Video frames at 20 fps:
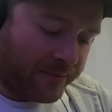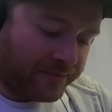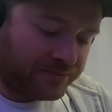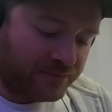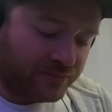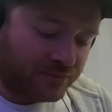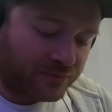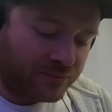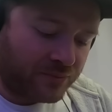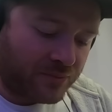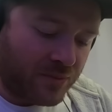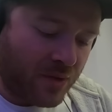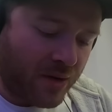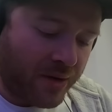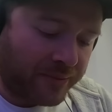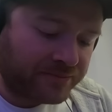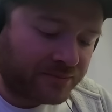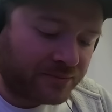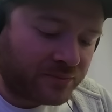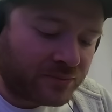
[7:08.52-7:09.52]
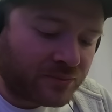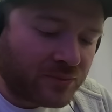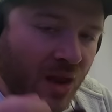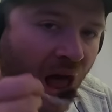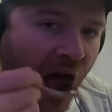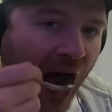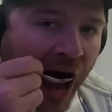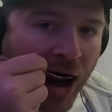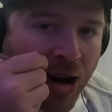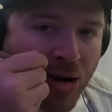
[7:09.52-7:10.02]
though it's more of a
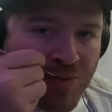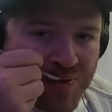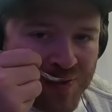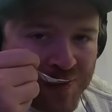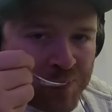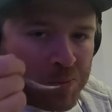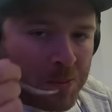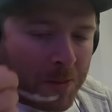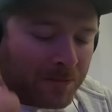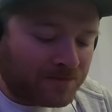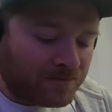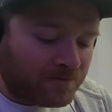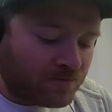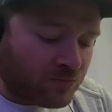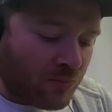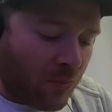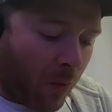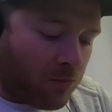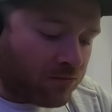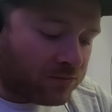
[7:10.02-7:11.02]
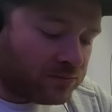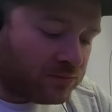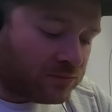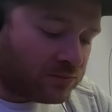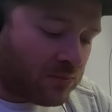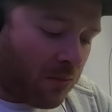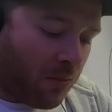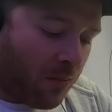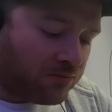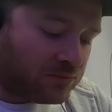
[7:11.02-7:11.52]
tort. Delicious,
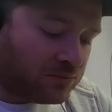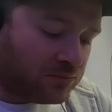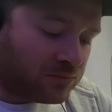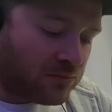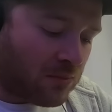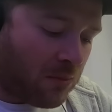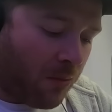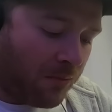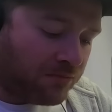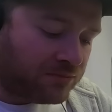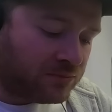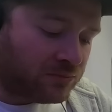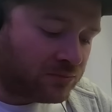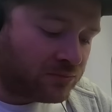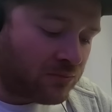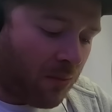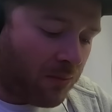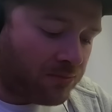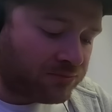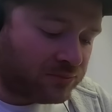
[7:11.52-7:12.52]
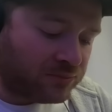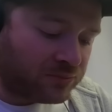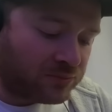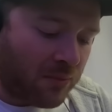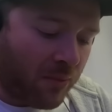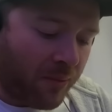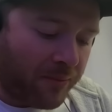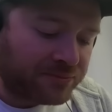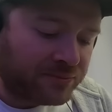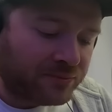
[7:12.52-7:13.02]
mind you. And almost as
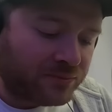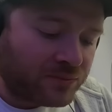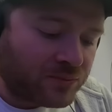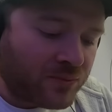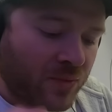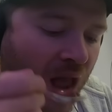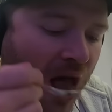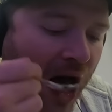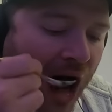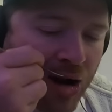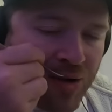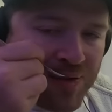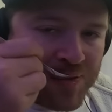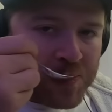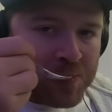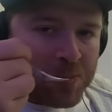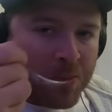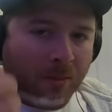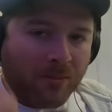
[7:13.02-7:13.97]
soon as I'd finished, my